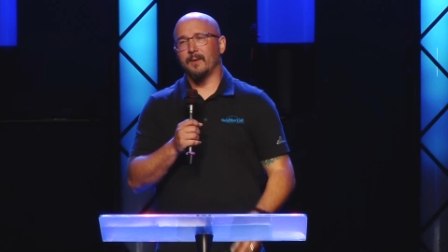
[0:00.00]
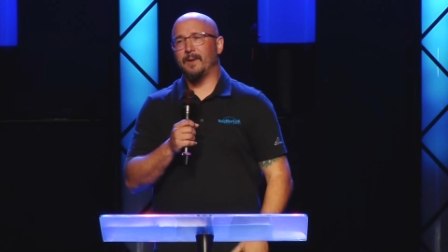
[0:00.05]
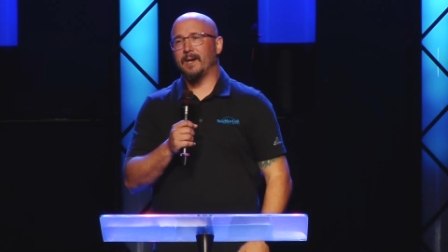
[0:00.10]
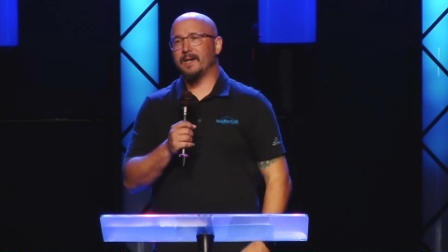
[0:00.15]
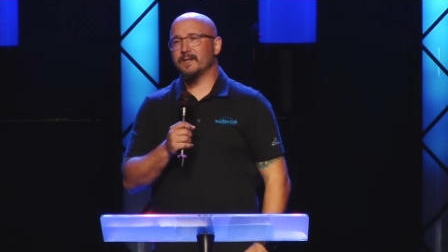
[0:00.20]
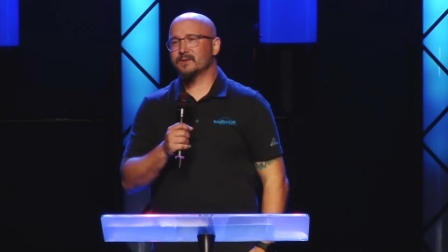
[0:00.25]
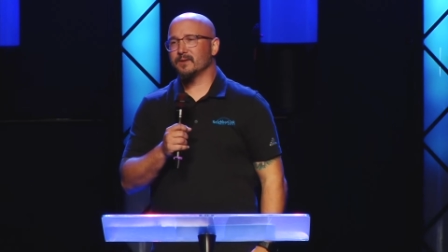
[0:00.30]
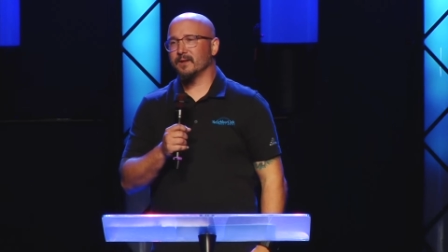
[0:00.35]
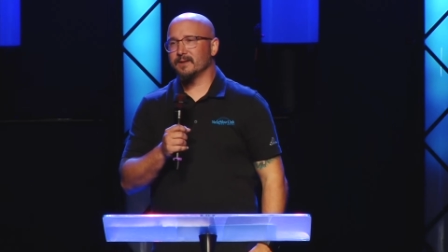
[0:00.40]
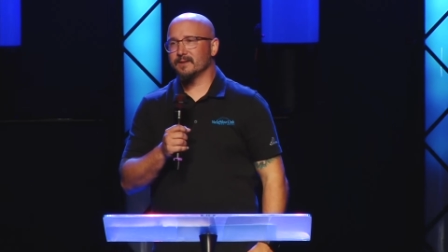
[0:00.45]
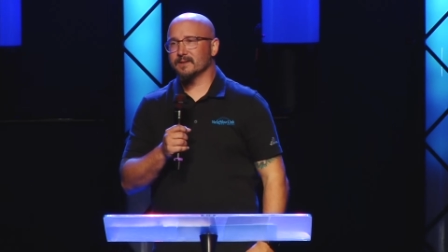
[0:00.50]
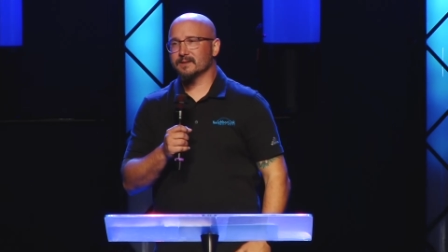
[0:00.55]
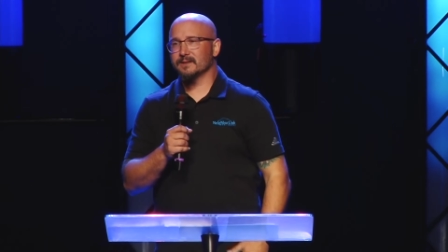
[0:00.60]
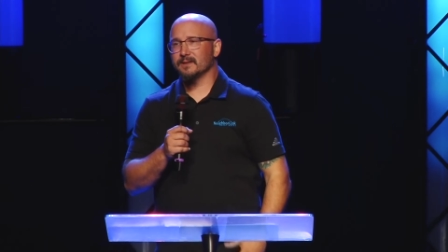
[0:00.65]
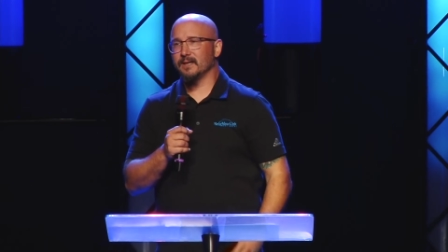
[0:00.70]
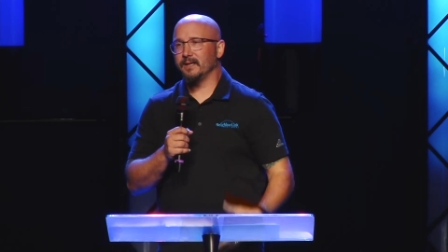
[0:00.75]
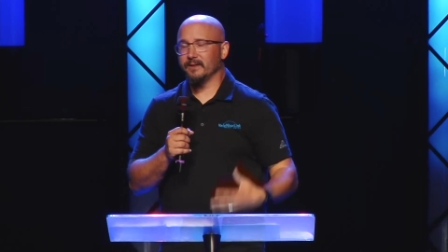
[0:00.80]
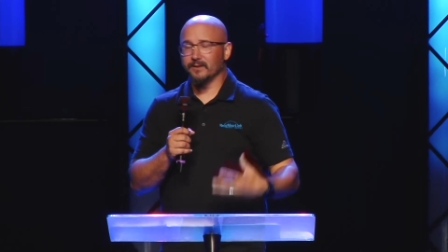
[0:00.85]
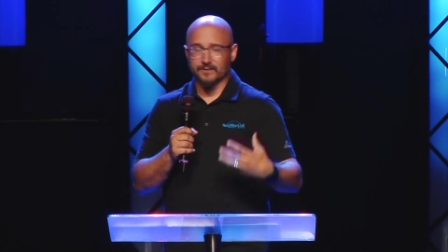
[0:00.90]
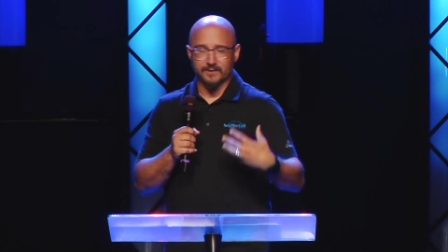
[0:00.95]
pastor hadn't
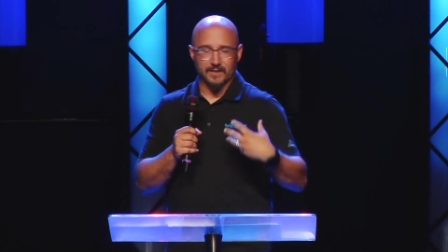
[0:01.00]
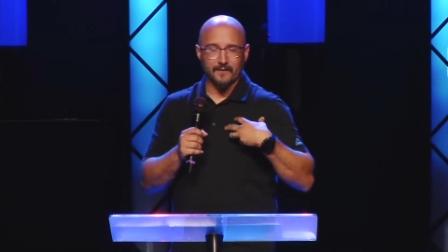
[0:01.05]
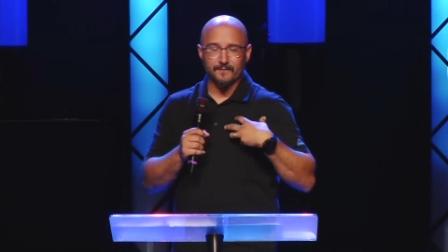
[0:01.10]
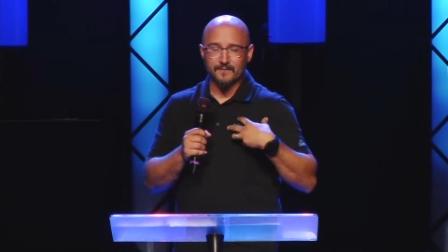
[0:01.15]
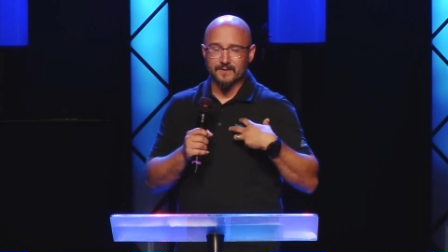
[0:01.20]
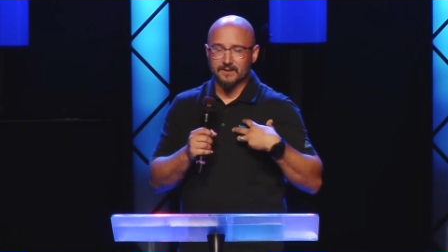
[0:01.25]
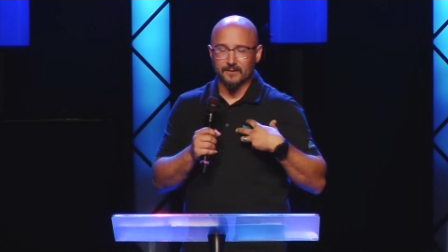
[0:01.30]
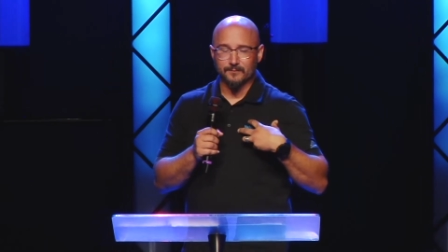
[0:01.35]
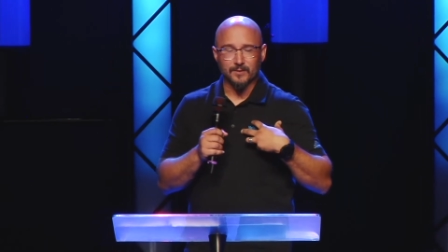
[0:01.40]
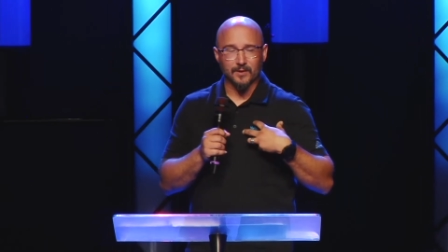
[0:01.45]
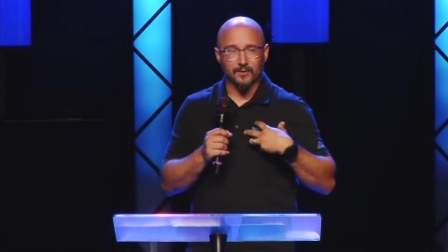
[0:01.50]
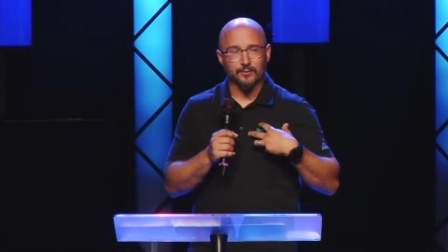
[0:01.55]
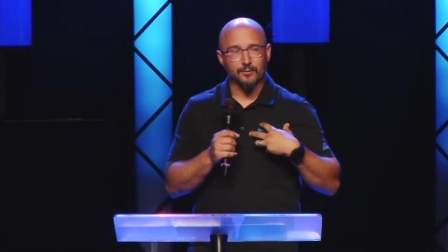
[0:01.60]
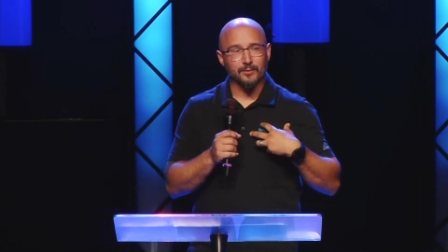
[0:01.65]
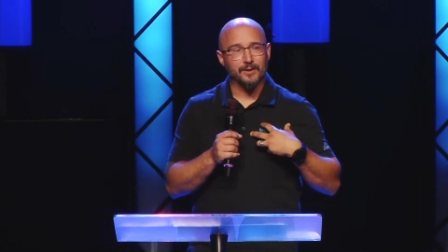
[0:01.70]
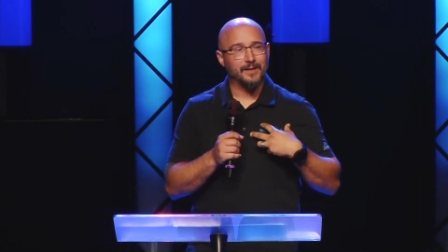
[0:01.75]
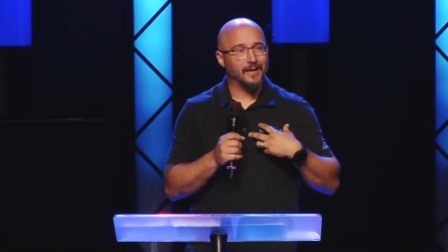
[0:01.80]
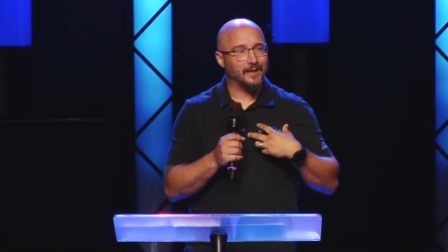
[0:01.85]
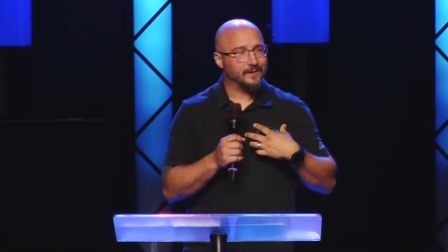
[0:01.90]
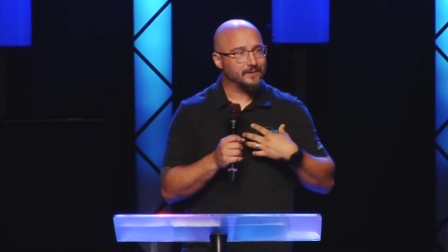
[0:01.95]
slept. He goes, I haven't slept in
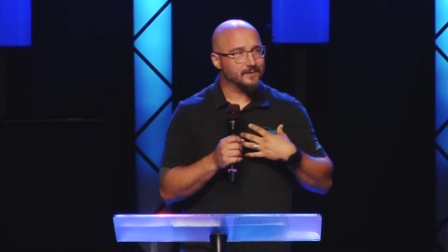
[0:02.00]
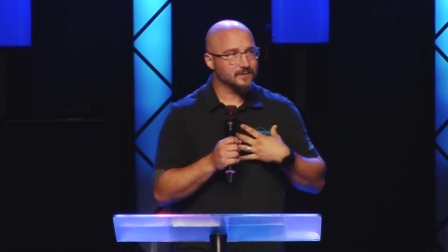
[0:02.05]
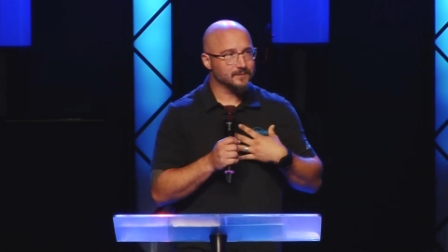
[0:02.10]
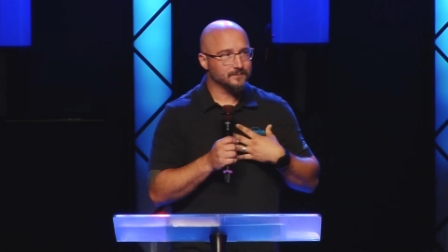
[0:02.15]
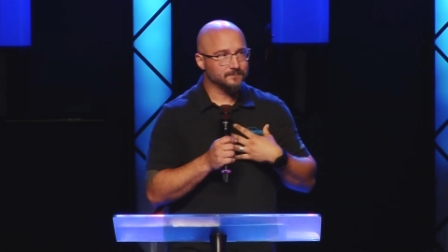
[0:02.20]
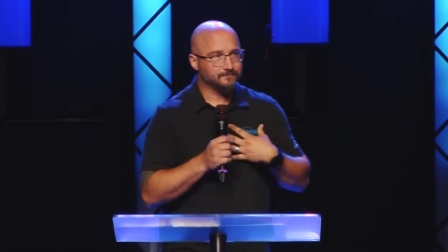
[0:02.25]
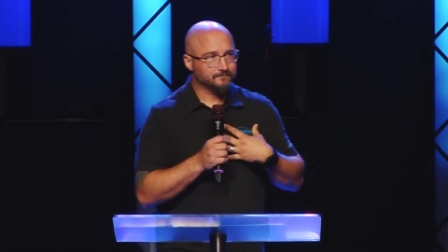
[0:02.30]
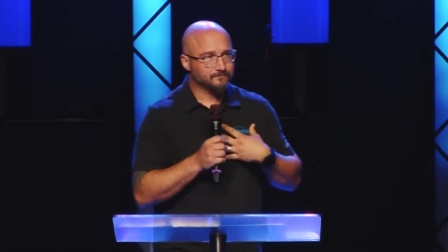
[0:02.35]
three nights.